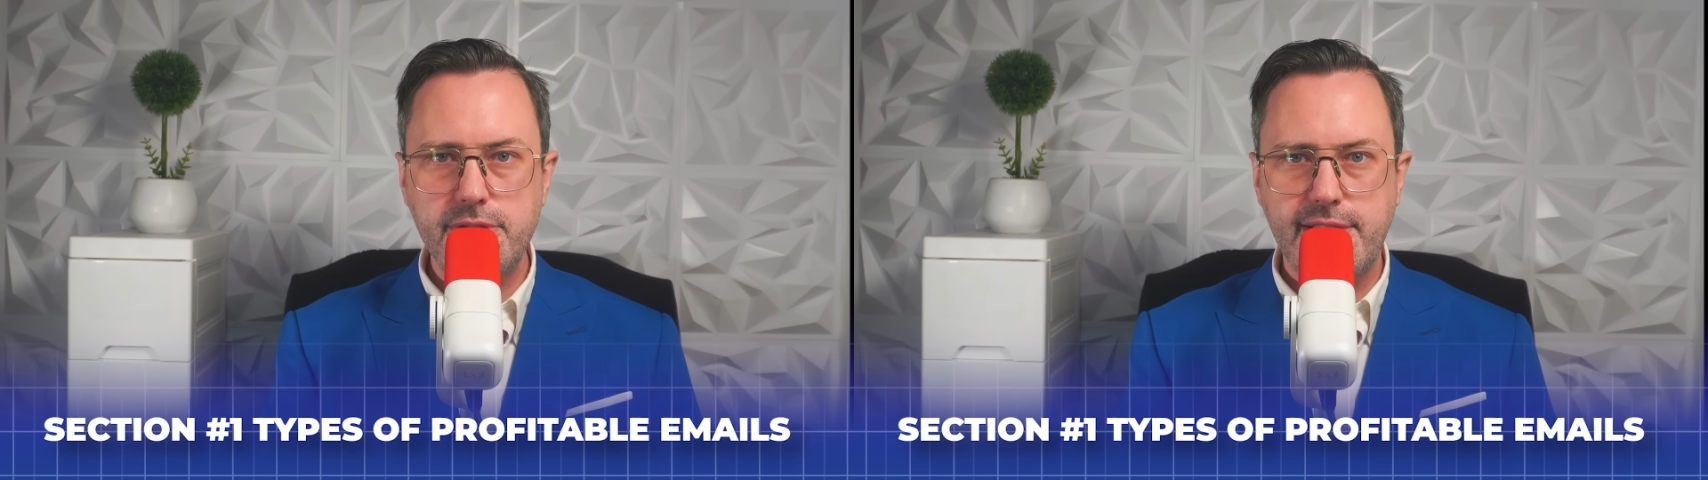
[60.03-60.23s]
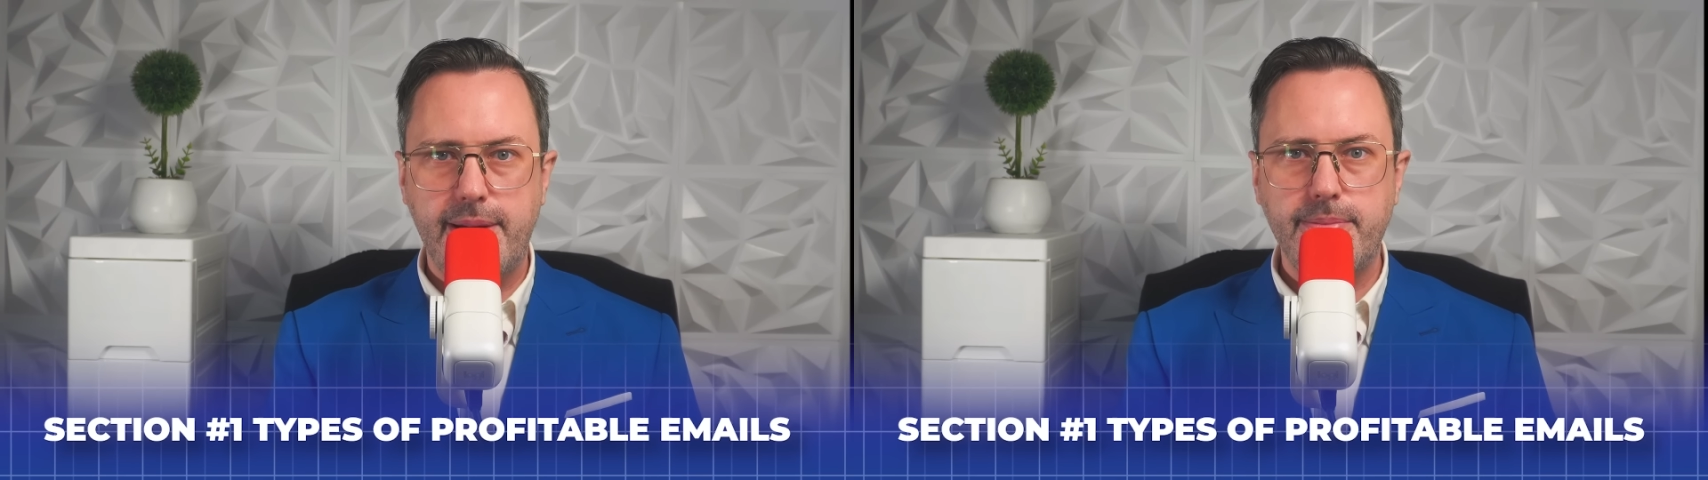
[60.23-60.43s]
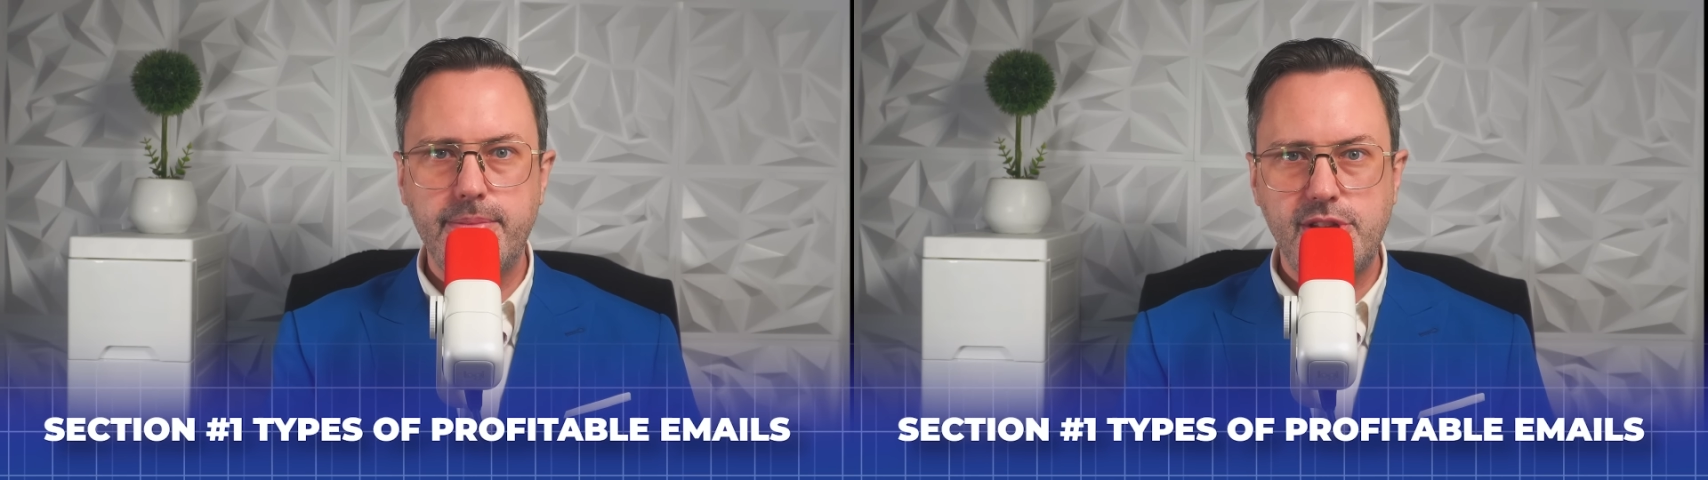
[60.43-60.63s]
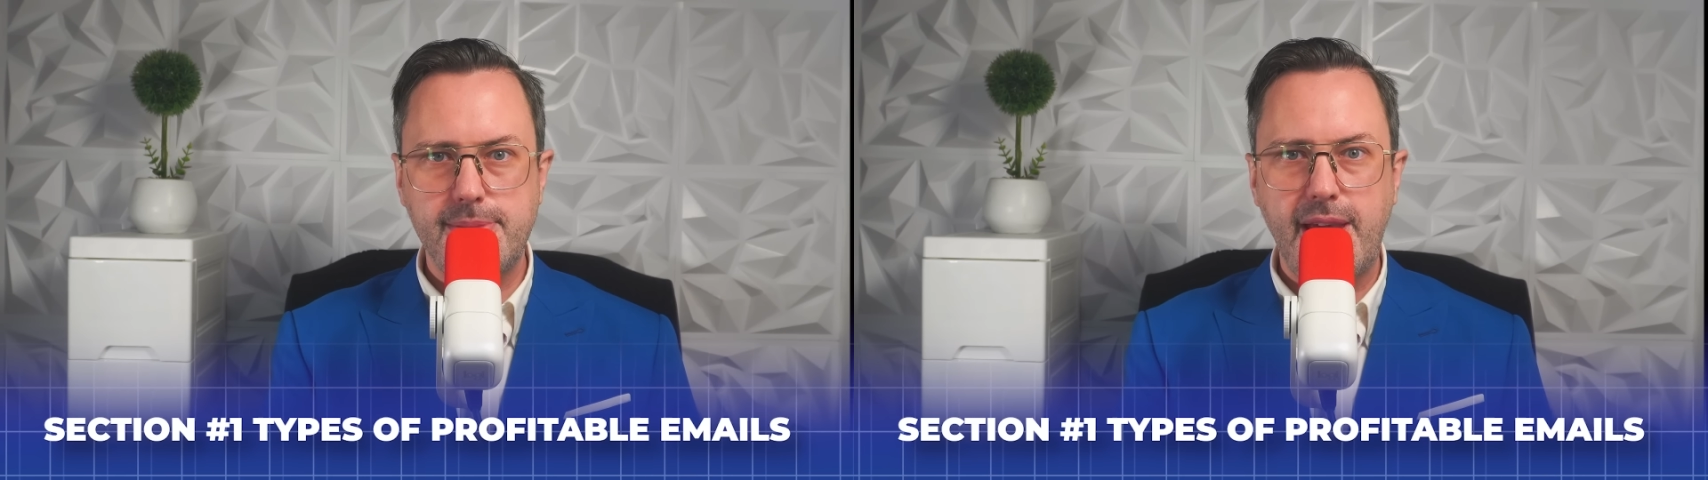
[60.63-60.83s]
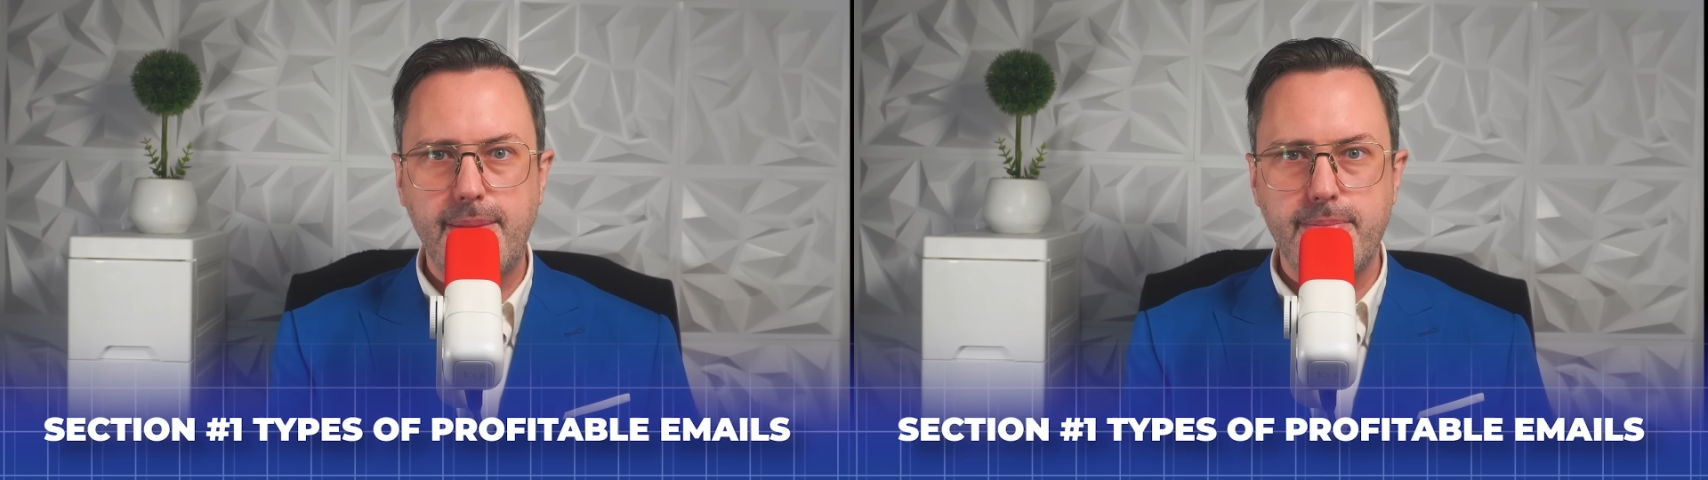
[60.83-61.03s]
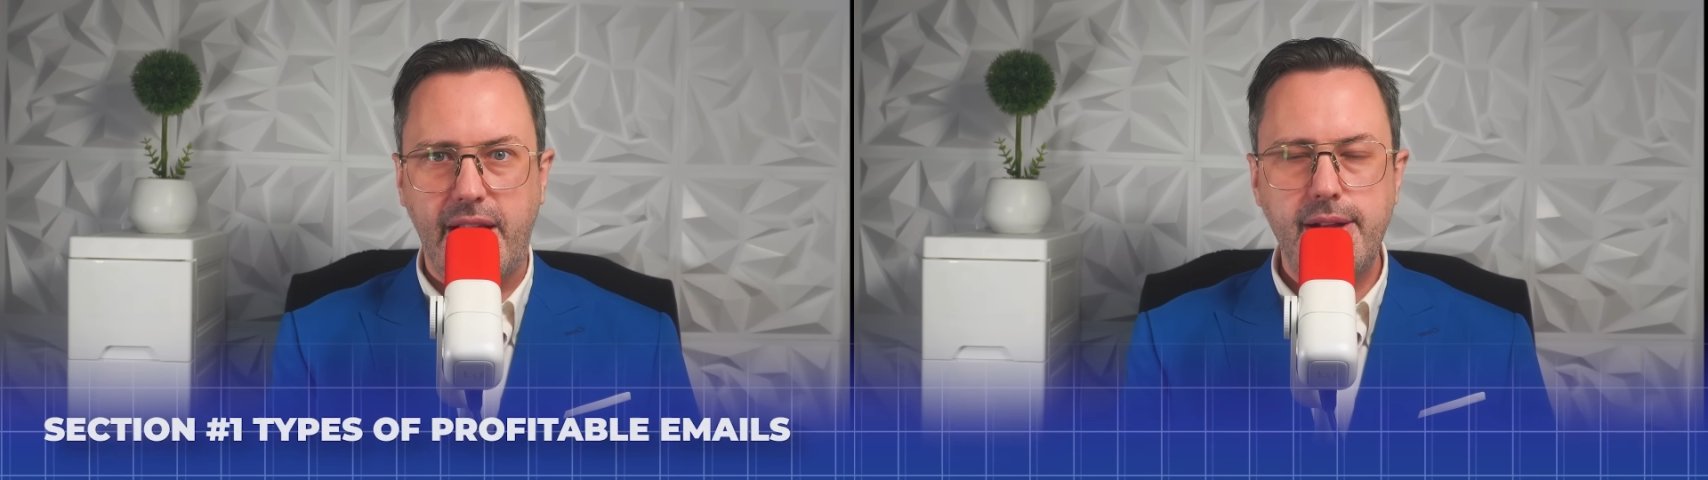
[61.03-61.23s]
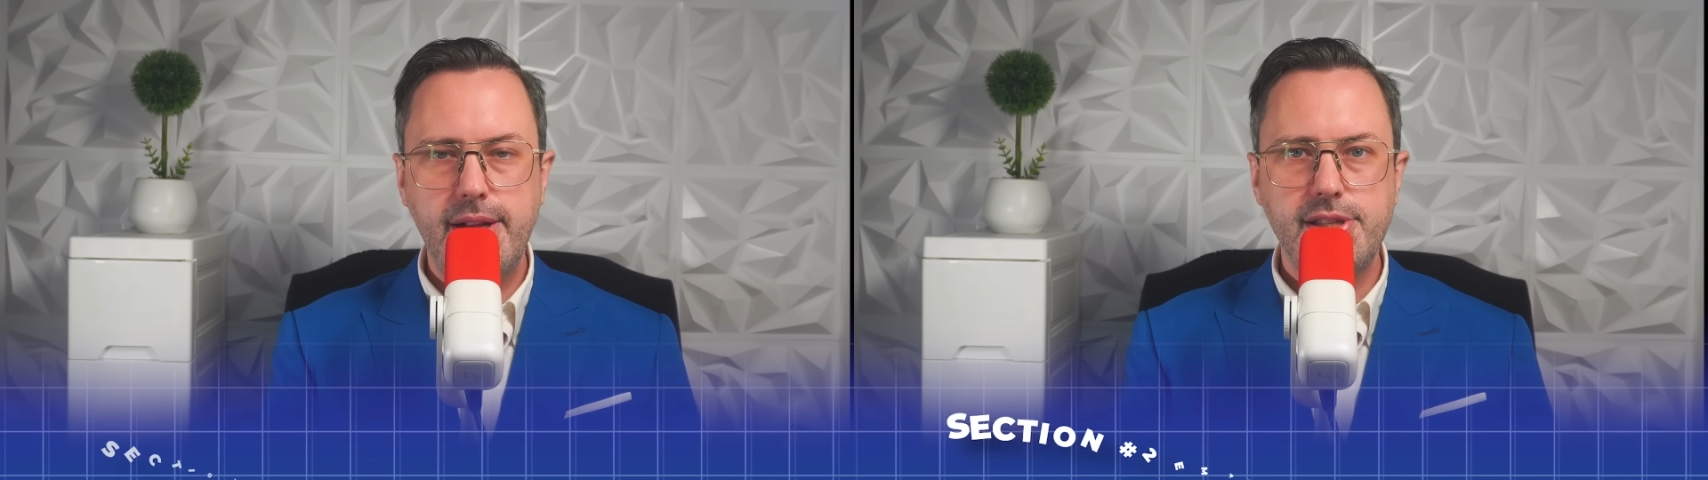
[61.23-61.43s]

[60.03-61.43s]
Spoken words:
them to make money.